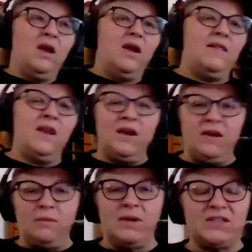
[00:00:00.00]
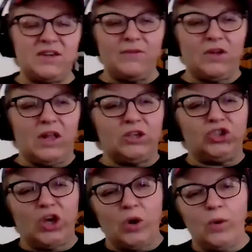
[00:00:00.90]
I did my 7:00
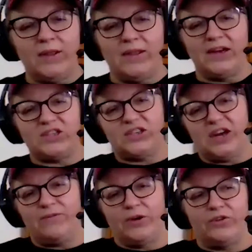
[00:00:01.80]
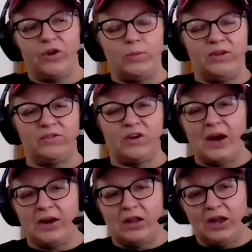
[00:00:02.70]
show, and then I stayed for Adomian's
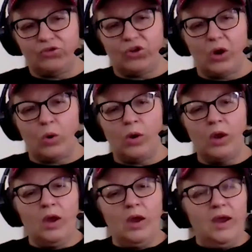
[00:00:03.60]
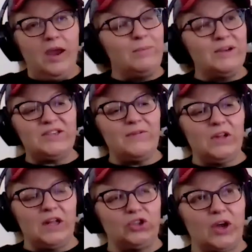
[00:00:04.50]
9:00 show, and my
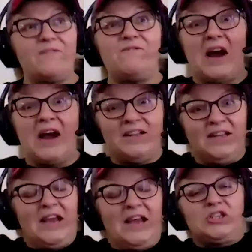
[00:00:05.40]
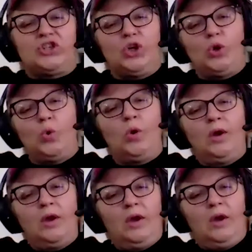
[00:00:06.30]
7:00 show I finally got to do
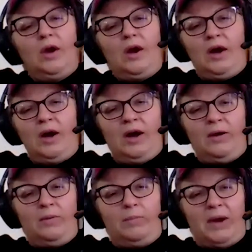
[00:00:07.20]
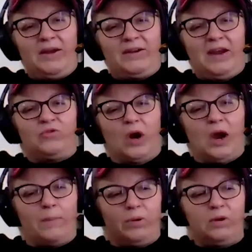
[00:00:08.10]
my dead drop